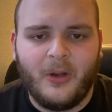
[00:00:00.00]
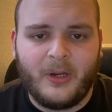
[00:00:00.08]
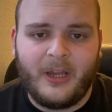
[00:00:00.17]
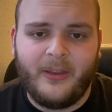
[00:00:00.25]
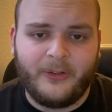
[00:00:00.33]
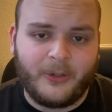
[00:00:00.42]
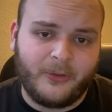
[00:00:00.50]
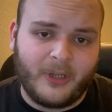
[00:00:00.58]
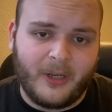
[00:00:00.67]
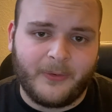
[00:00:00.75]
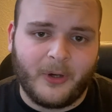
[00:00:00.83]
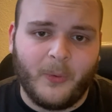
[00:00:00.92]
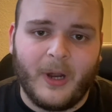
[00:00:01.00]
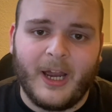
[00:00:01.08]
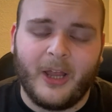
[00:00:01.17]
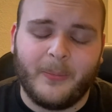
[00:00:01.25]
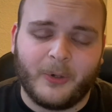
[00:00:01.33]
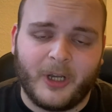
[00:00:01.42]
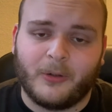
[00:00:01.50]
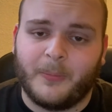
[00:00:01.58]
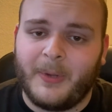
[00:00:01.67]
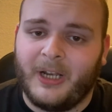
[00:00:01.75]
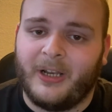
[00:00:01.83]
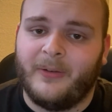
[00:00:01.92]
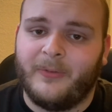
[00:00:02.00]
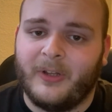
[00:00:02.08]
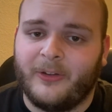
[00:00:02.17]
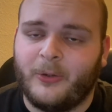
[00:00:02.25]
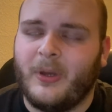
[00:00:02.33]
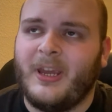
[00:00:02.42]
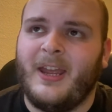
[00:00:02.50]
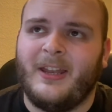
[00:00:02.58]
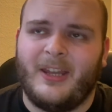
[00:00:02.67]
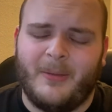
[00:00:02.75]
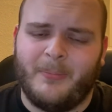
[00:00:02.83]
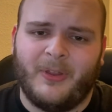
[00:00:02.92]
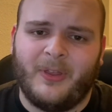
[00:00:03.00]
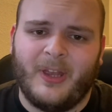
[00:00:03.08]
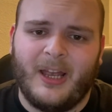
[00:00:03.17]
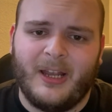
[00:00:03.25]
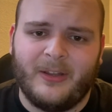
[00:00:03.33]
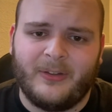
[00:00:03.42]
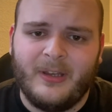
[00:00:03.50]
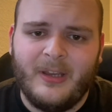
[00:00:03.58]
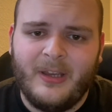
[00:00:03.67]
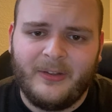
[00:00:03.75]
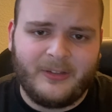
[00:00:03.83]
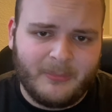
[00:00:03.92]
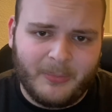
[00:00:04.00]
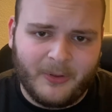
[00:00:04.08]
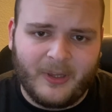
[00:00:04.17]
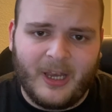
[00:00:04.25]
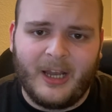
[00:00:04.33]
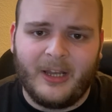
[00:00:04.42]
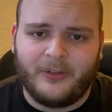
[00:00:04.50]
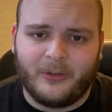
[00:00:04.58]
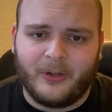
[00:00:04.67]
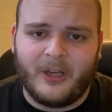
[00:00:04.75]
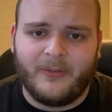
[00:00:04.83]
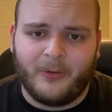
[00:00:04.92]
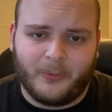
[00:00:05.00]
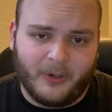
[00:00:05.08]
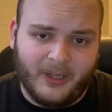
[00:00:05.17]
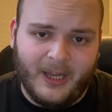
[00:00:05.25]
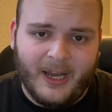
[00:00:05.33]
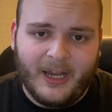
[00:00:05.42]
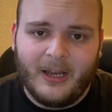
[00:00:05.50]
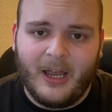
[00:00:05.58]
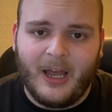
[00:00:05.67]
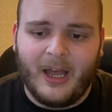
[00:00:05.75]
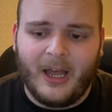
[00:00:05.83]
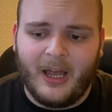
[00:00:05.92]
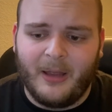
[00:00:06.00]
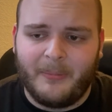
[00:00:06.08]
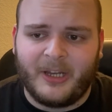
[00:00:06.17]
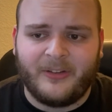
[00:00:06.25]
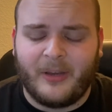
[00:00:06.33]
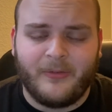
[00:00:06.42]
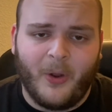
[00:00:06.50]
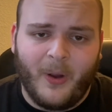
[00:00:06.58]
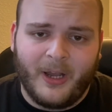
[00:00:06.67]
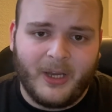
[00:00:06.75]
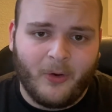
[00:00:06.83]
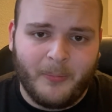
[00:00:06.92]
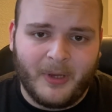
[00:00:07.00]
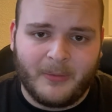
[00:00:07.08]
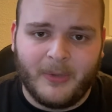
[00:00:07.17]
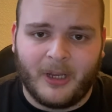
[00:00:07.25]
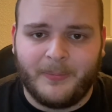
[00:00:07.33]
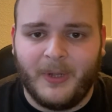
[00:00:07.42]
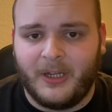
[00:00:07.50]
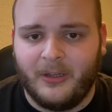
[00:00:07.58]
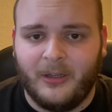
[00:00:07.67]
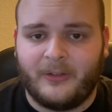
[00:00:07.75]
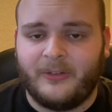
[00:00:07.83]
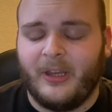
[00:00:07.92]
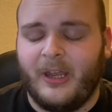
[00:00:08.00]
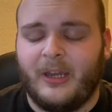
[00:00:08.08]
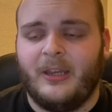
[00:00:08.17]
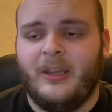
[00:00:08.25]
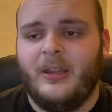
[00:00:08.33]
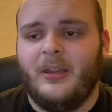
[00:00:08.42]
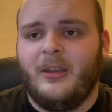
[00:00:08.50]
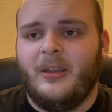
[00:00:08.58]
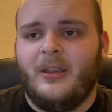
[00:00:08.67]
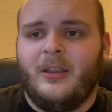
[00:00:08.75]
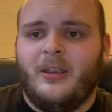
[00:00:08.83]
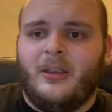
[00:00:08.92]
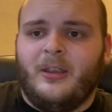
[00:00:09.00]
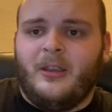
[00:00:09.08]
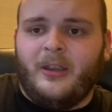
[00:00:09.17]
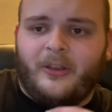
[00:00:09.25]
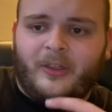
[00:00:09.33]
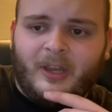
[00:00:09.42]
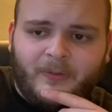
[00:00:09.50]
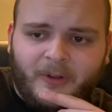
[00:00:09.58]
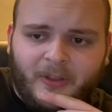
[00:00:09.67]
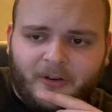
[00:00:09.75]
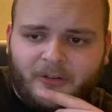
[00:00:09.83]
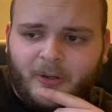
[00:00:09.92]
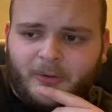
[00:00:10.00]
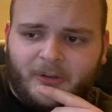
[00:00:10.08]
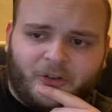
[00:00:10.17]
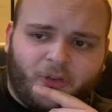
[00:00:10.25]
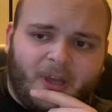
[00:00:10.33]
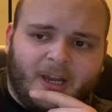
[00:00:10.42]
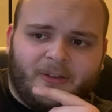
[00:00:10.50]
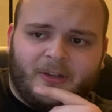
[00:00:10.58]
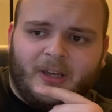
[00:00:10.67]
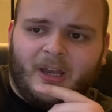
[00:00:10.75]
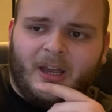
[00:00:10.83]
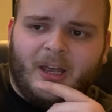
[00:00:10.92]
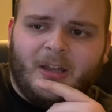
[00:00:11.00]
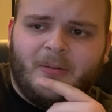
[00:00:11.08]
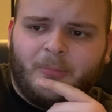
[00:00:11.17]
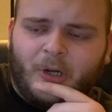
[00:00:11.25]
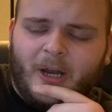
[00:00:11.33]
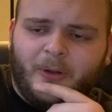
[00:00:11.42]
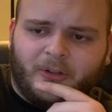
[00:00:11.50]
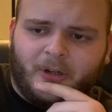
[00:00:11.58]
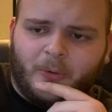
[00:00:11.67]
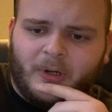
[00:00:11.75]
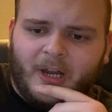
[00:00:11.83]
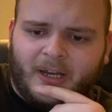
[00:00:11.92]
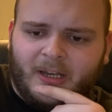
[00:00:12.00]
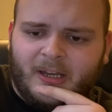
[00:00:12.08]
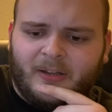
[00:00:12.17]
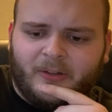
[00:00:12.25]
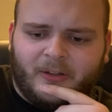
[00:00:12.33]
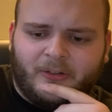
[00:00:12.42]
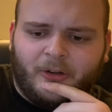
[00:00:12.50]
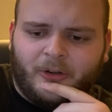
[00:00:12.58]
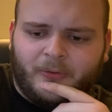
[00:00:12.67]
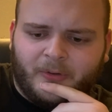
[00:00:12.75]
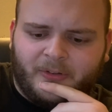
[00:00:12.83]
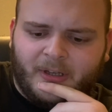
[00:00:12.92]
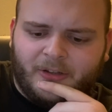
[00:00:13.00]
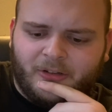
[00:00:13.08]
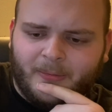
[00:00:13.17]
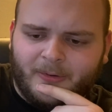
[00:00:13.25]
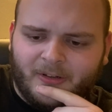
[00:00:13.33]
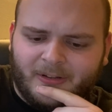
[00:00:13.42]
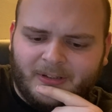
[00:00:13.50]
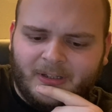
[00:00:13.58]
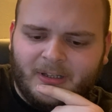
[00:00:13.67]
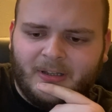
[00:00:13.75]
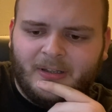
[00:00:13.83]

Okay, this goes on for a while pretty repetitively, so I can't empathize, sympathize, or even relate, because I have no idea what Big Buck Bunny looks like. And thankfully there's no such thing as a browser where I can easily search for such images.